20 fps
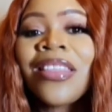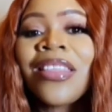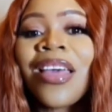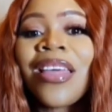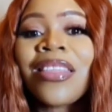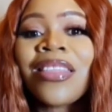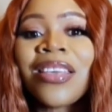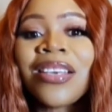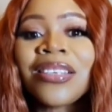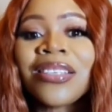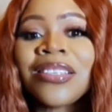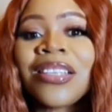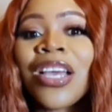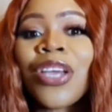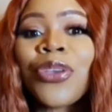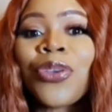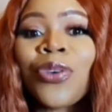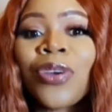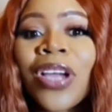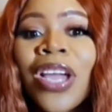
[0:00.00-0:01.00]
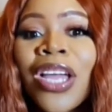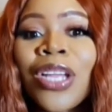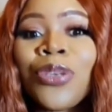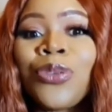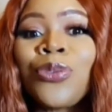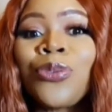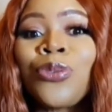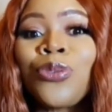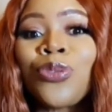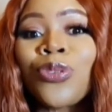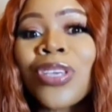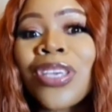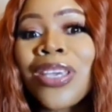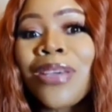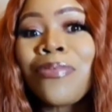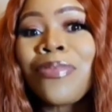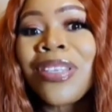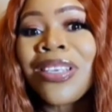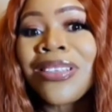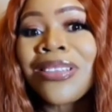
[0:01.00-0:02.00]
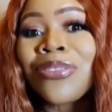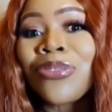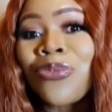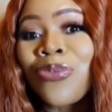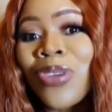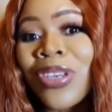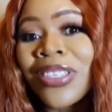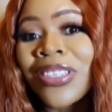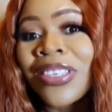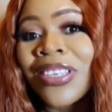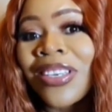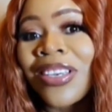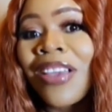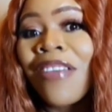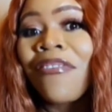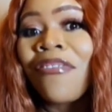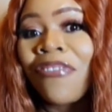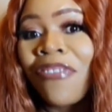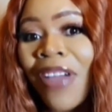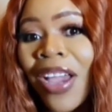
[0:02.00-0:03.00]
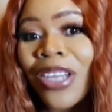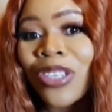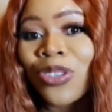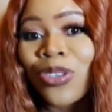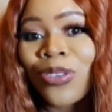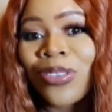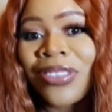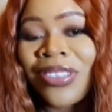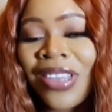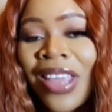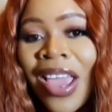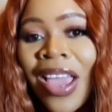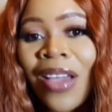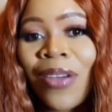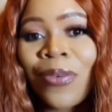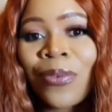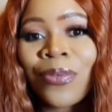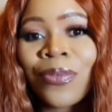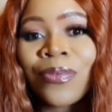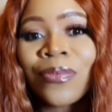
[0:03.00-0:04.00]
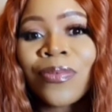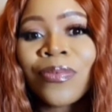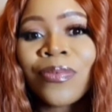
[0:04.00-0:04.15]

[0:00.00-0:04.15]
There are things that you can do to keep these risk factors down.